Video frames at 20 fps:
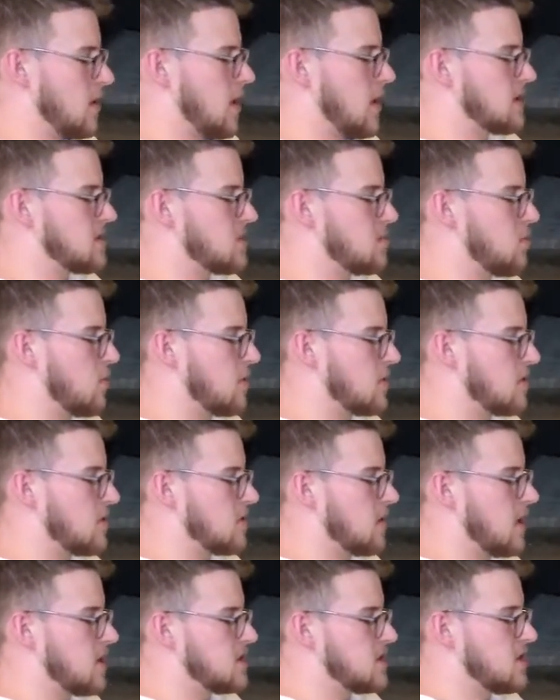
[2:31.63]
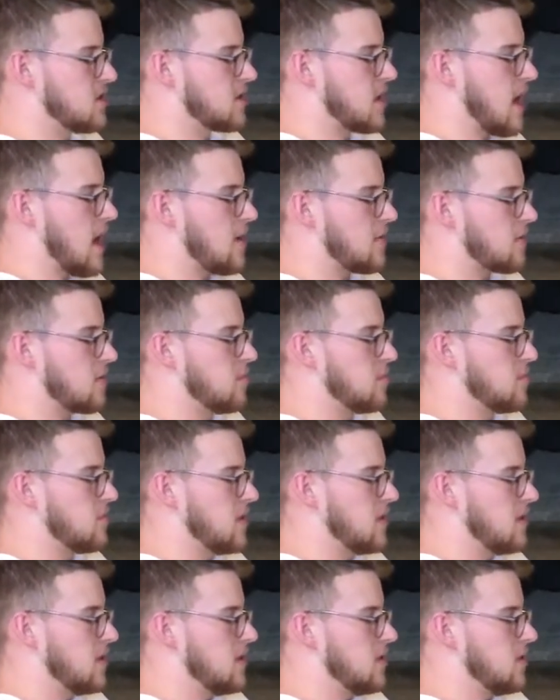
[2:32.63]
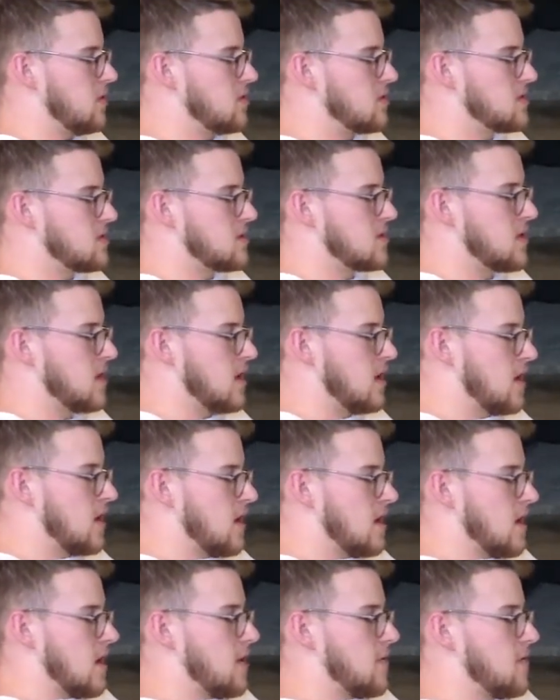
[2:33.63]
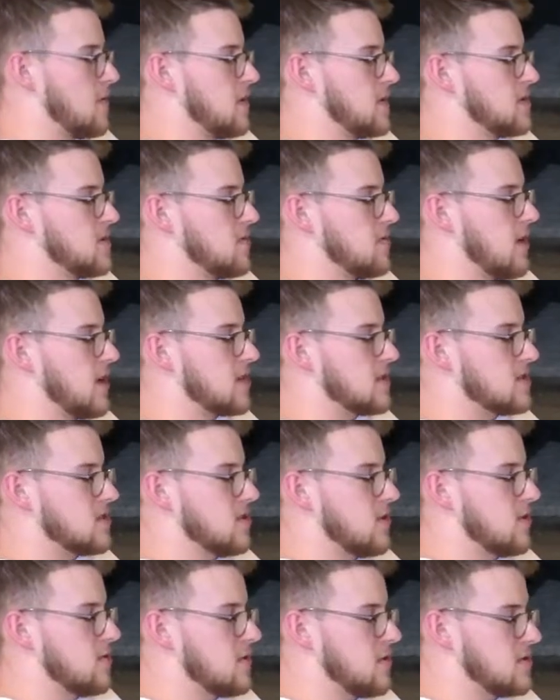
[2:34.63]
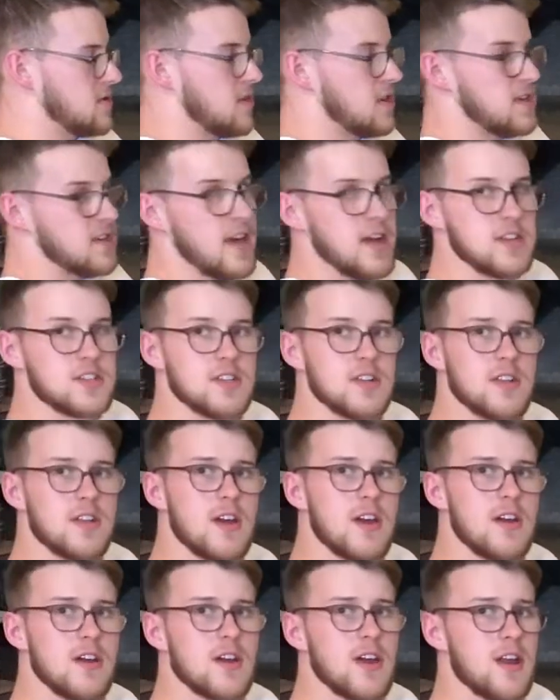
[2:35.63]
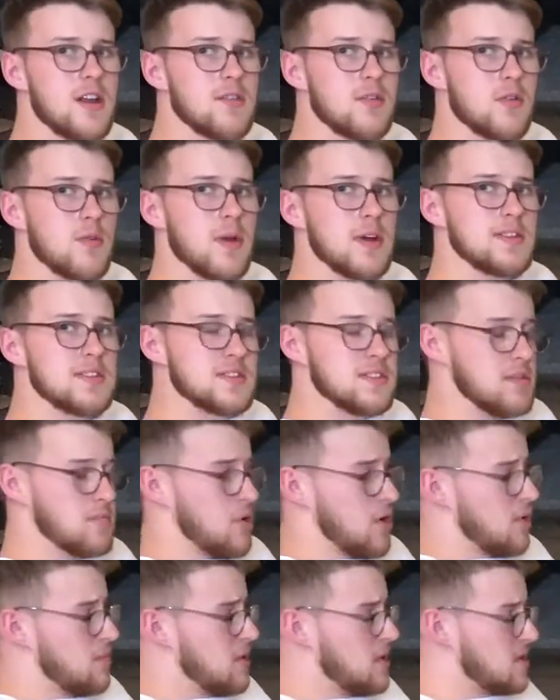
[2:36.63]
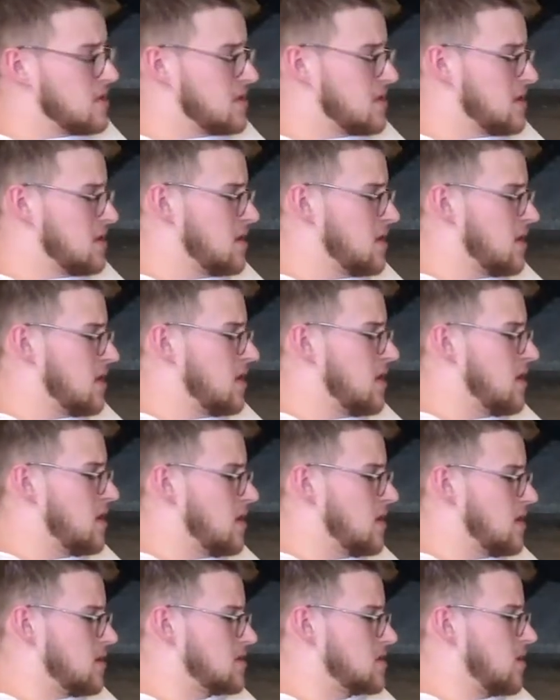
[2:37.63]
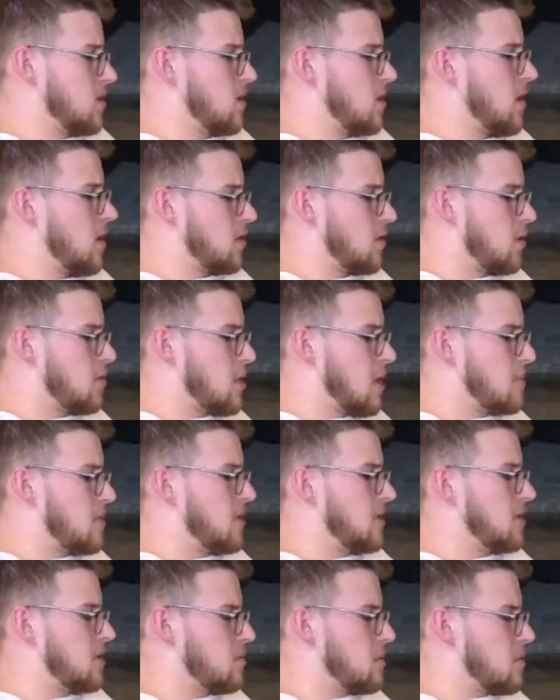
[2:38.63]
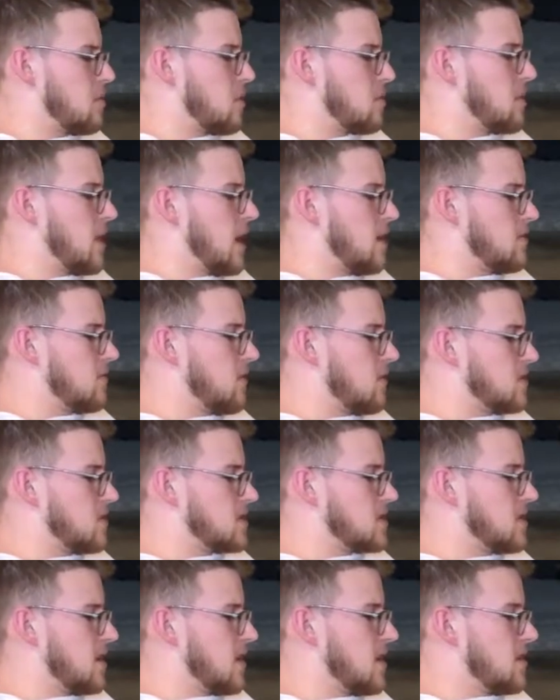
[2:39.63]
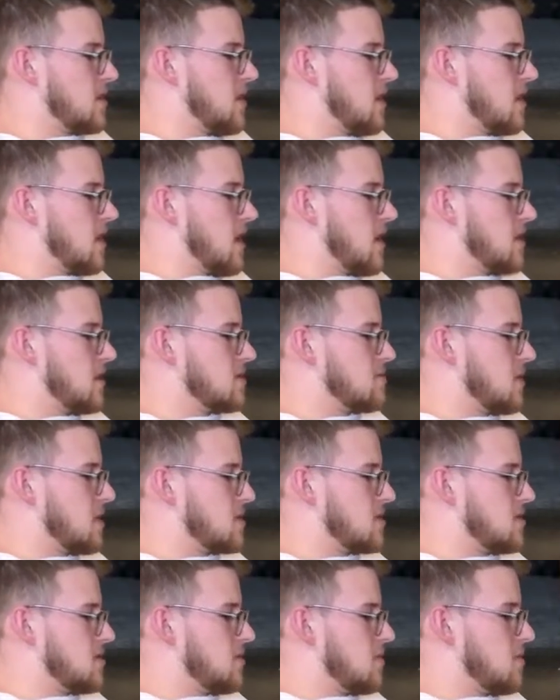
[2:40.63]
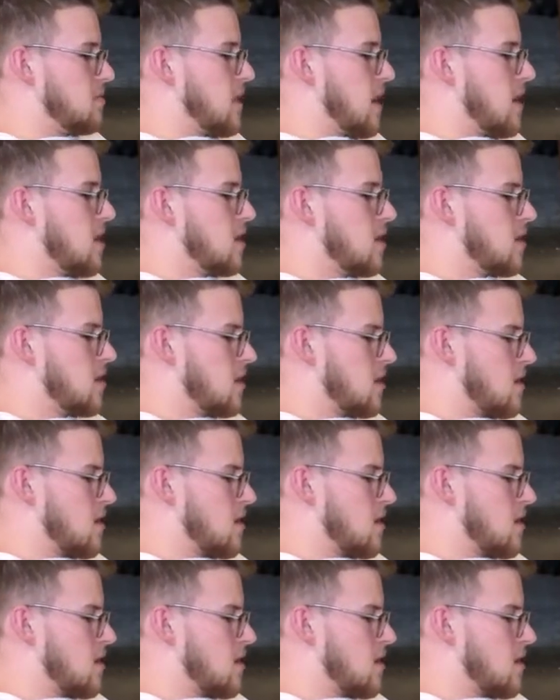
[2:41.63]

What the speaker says: It's important to let your calf completely loose. If it's flexed or if there's any tension in there, it kind of erases the purpose. So although it might be a little bit more painful, just let it dig in as much as you can bear.